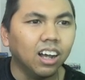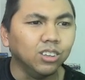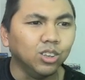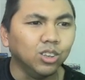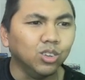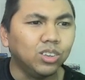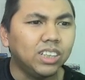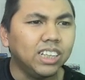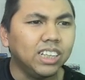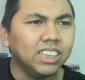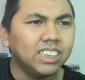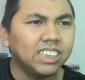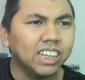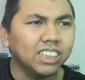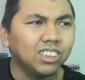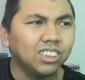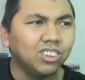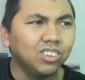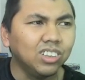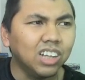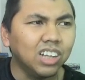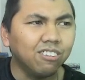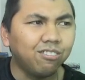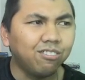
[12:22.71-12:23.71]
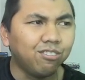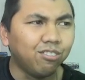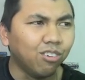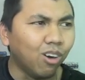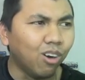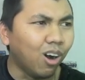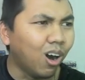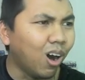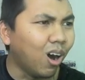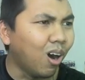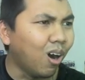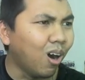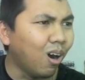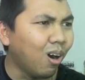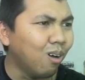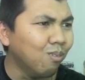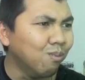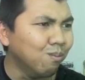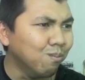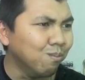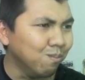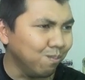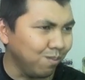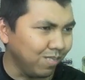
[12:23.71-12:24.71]
Yuki Setsuna
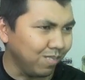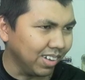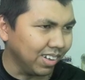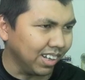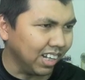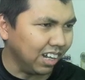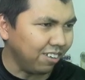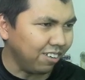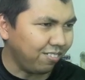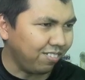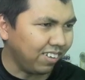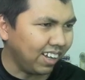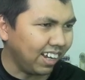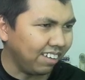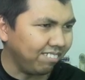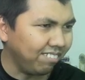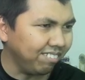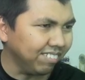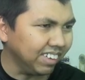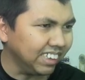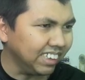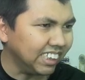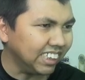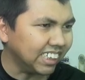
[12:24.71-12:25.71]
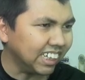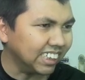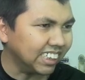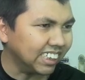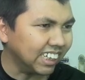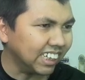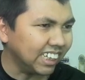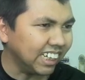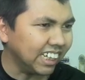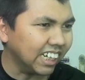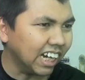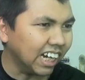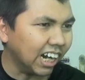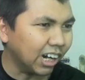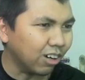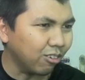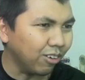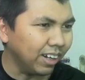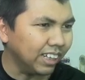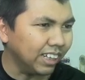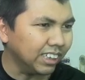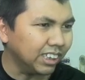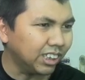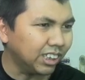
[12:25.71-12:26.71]
from Love Life, Nijikasaki
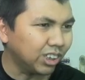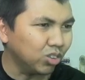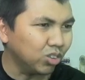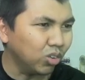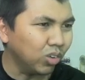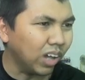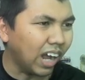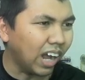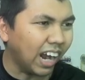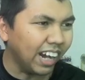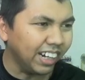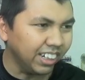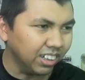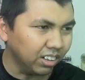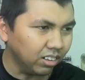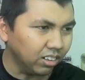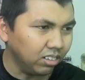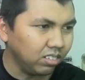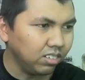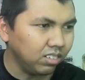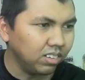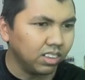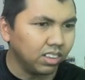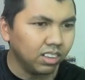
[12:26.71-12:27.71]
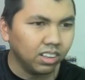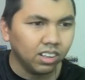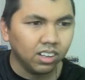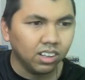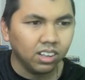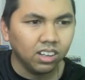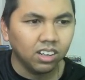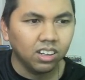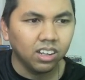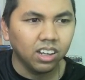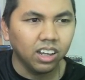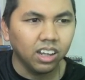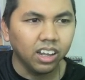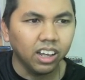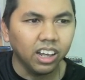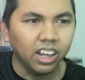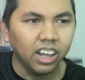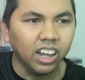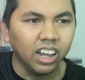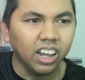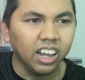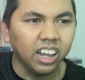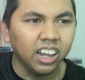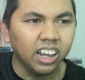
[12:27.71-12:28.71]
Gakuen School Idol,
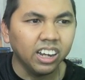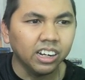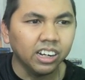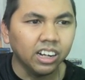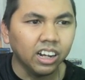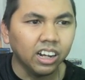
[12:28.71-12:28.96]
and